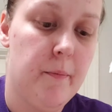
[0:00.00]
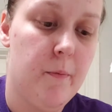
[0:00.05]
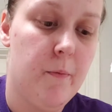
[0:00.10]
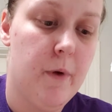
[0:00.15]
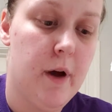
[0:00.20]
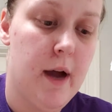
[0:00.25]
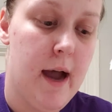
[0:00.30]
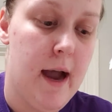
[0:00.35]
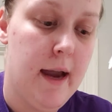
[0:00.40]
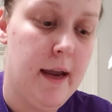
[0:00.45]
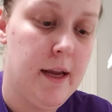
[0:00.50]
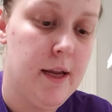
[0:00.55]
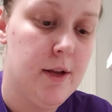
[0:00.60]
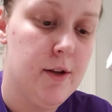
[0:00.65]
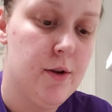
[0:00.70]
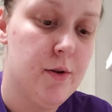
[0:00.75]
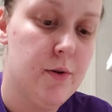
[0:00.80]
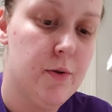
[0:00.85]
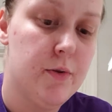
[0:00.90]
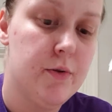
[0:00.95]
What I
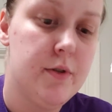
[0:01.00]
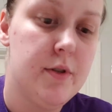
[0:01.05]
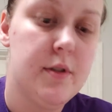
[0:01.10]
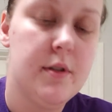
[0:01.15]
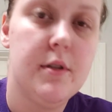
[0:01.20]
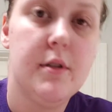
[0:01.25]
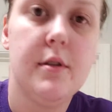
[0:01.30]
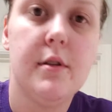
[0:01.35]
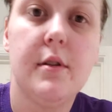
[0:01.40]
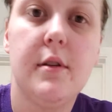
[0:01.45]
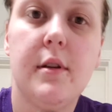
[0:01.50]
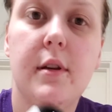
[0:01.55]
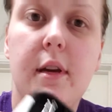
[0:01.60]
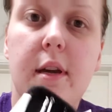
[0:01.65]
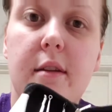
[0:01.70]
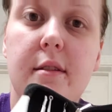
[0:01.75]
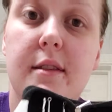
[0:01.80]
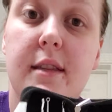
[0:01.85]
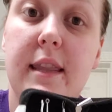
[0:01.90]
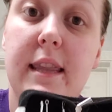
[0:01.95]
use
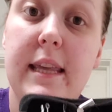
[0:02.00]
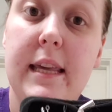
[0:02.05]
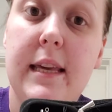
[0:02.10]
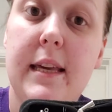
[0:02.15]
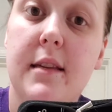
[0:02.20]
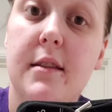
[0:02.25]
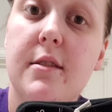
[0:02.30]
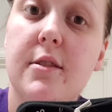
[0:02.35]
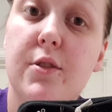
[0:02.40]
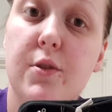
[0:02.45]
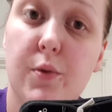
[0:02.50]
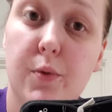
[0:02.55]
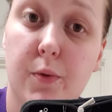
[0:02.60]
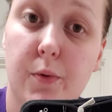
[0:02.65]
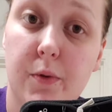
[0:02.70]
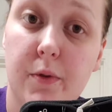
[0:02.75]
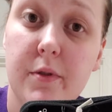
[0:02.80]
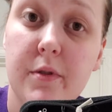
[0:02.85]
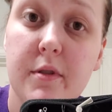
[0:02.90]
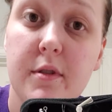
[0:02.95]
is these
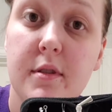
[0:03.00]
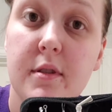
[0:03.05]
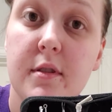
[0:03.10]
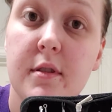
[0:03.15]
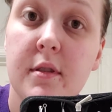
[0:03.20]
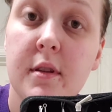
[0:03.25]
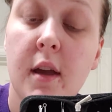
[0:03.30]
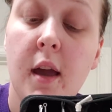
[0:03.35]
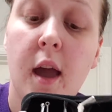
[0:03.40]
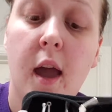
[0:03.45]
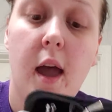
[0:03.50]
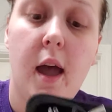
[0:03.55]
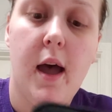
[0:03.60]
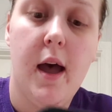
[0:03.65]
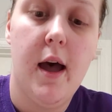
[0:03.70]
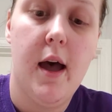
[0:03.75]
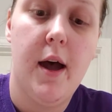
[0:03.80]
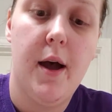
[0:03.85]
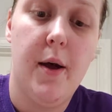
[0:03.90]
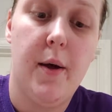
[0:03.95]
tools.
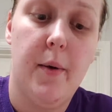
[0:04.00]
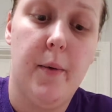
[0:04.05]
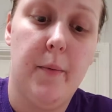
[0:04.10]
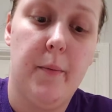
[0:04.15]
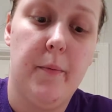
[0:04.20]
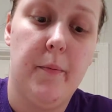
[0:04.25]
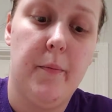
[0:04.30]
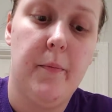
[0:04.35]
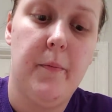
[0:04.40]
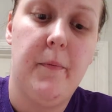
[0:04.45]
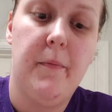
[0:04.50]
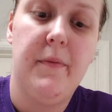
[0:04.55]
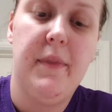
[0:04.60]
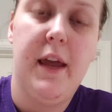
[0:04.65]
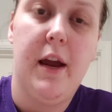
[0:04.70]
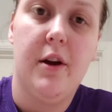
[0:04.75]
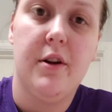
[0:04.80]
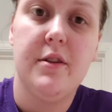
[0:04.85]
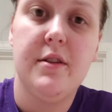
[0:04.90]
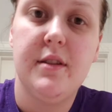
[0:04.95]

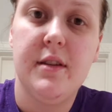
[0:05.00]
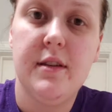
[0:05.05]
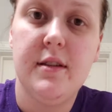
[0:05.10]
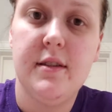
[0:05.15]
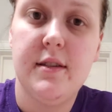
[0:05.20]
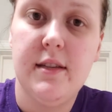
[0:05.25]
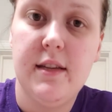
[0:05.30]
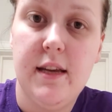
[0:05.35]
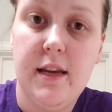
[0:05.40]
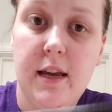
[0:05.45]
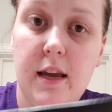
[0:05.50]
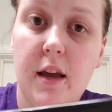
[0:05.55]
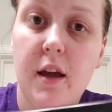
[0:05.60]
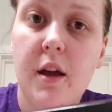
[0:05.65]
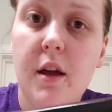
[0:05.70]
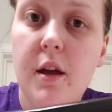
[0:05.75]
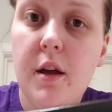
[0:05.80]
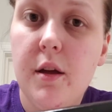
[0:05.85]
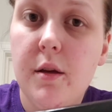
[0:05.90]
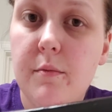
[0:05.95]
They are CC
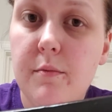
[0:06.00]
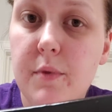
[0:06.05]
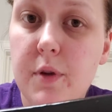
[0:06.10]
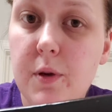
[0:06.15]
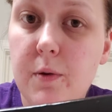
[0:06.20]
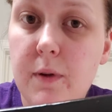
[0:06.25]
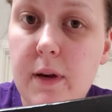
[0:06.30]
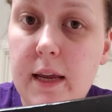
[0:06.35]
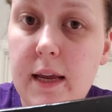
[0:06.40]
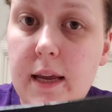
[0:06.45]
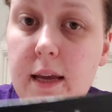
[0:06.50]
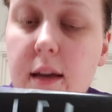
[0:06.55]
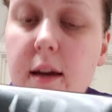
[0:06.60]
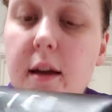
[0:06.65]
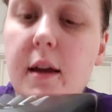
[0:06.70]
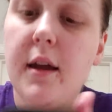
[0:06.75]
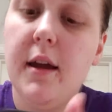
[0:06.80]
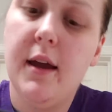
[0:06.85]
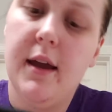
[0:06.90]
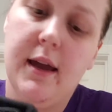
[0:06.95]
Beauty.
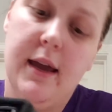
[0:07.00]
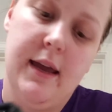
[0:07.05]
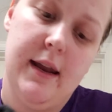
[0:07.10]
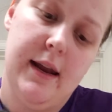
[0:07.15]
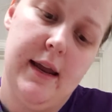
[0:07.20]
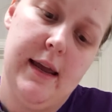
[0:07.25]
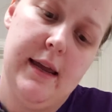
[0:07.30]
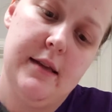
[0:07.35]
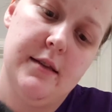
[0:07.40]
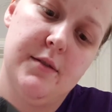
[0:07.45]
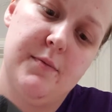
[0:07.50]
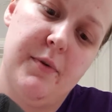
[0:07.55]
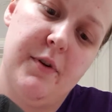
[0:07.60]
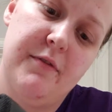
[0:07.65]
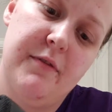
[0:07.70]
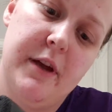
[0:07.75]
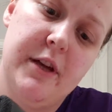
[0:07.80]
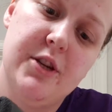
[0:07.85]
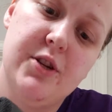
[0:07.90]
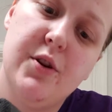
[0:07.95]
It is
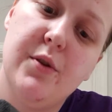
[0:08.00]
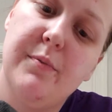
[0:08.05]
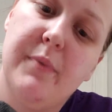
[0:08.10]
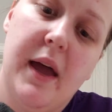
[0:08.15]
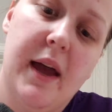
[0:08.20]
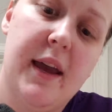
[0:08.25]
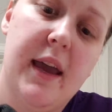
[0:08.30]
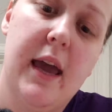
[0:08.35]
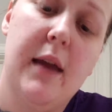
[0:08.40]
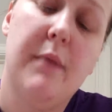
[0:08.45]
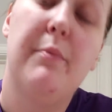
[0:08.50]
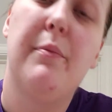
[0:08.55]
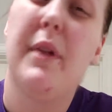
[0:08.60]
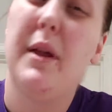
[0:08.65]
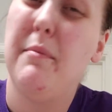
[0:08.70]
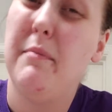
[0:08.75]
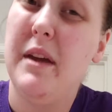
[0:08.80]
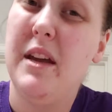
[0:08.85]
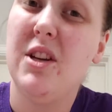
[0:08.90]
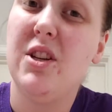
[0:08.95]
Professional Blackhead
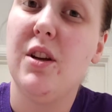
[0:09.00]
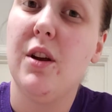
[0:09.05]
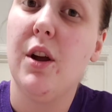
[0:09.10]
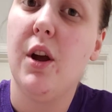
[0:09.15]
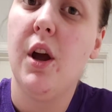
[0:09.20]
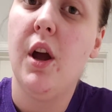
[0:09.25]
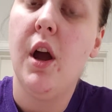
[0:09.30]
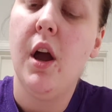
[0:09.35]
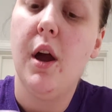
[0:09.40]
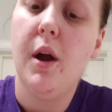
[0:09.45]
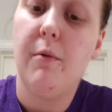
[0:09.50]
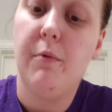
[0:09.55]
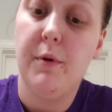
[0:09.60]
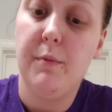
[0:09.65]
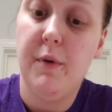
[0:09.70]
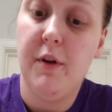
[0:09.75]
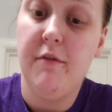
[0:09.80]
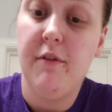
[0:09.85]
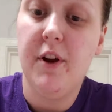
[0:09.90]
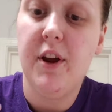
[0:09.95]
Blemish
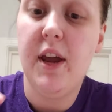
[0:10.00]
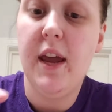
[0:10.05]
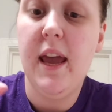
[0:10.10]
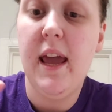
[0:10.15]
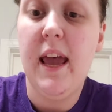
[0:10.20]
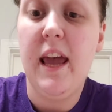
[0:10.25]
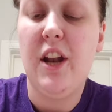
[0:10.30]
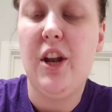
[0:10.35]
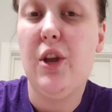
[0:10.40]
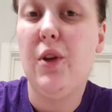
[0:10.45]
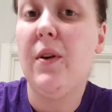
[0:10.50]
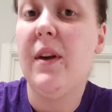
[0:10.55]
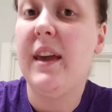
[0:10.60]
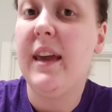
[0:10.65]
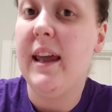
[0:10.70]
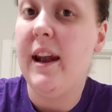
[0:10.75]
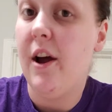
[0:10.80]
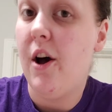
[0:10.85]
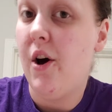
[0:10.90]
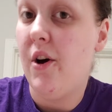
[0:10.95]
Remover Kit, and you can
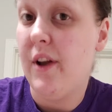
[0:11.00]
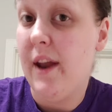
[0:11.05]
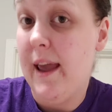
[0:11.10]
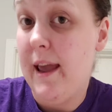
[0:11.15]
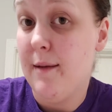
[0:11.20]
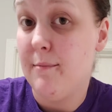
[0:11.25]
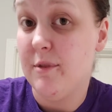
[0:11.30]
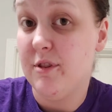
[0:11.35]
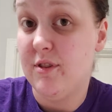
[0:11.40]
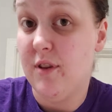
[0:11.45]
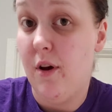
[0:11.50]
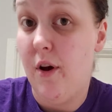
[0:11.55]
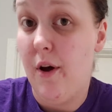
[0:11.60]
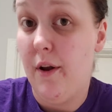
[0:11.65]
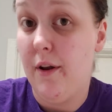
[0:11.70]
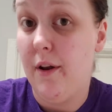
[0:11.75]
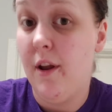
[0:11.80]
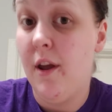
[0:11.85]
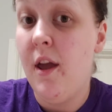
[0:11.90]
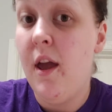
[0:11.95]
get it on
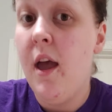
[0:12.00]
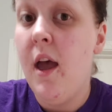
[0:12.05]
Amazon.